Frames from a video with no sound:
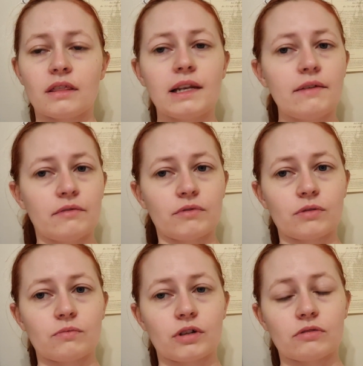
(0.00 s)
in the living
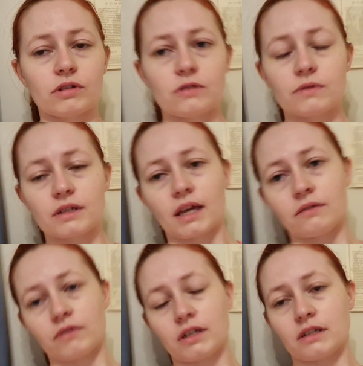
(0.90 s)
room while Chris was
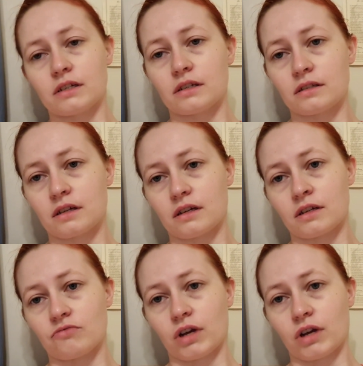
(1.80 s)
getting ready to start his